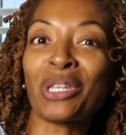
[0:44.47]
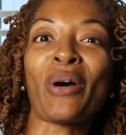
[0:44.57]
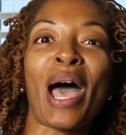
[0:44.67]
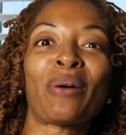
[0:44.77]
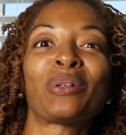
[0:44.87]

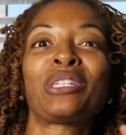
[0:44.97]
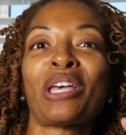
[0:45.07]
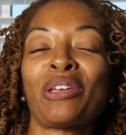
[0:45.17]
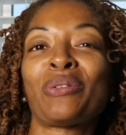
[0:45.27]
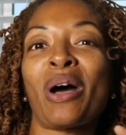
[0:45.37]
so I will
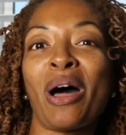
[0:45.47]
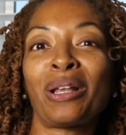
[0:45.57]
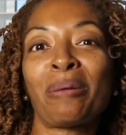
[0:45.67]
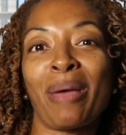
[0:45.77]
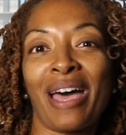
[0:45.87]
tell you
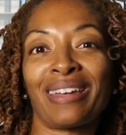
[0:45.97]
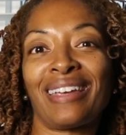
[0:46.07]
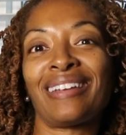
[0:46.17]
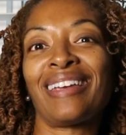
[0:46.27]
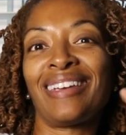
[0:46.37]
all about
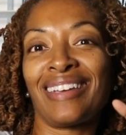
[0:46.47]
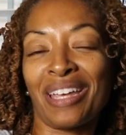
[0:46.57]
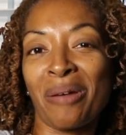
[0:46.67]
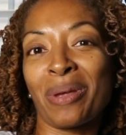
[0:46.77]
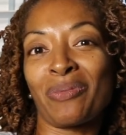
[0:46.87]
it
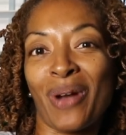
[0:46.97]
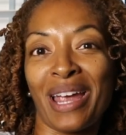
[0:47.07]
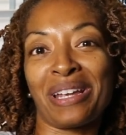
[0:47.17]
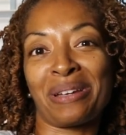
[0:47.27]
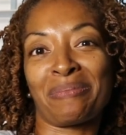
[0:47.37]
coming
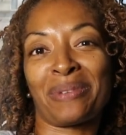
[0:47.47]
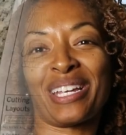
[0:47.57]
right up.